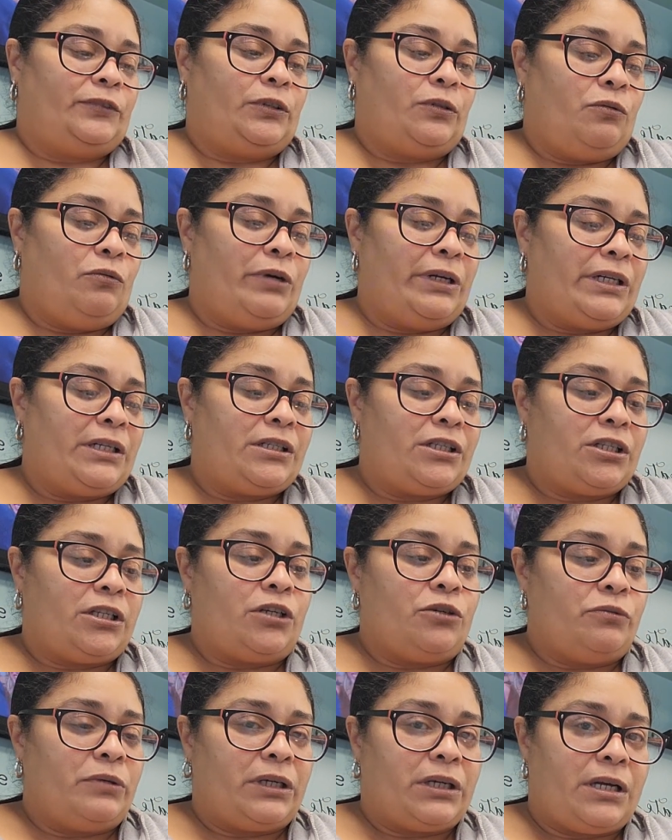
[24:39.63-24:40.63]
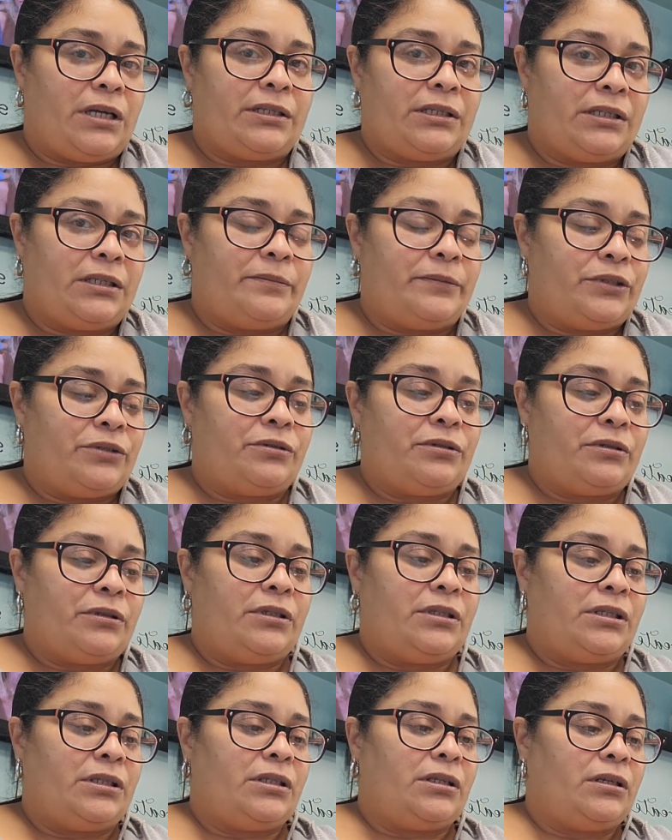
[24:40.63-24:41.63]
When it's slow with
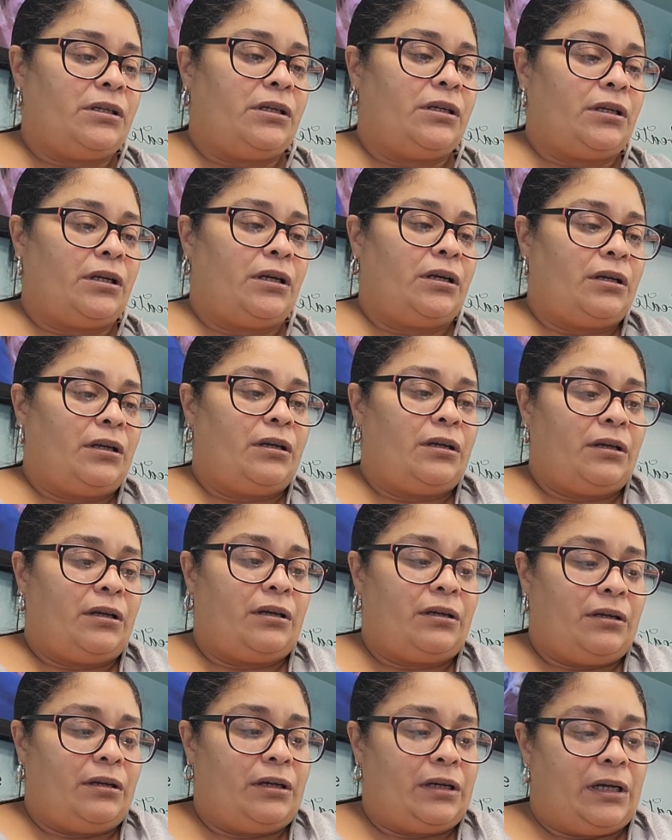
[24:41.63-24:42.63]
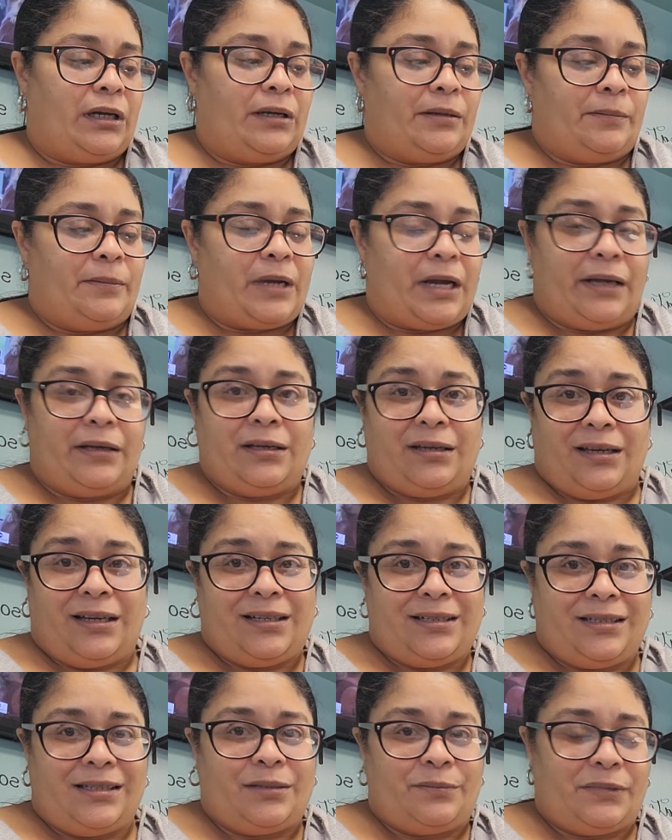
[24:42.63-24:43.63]
customers, I can
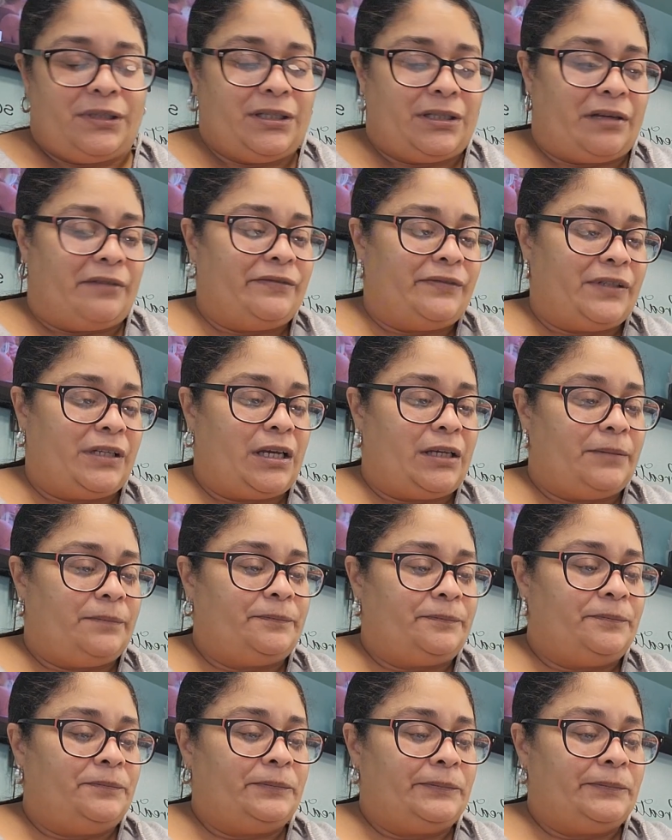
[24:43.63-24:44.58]
get some stuff done.